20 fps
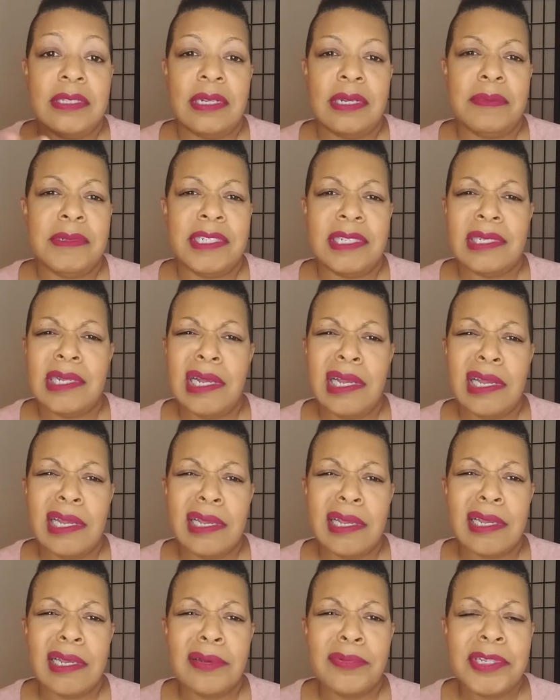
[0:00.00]
And I'm just like,
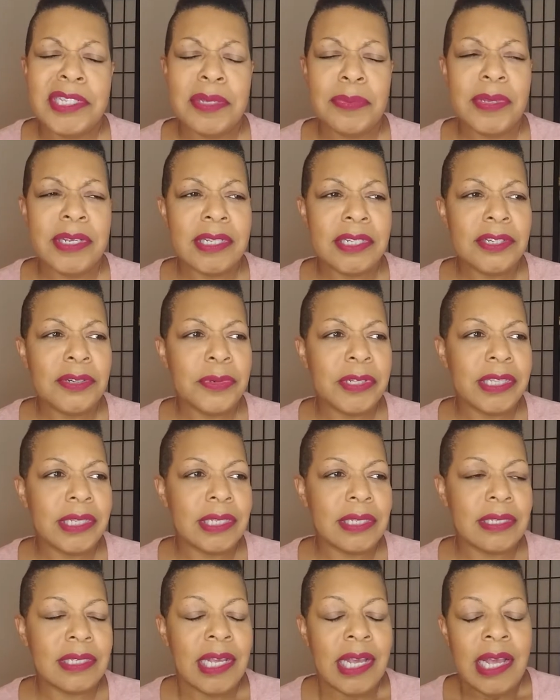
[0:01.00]
what's the big deal with
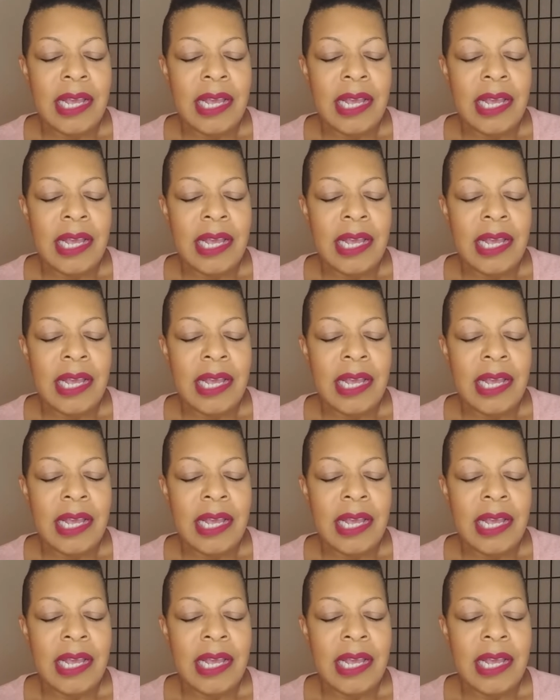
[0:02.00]
this?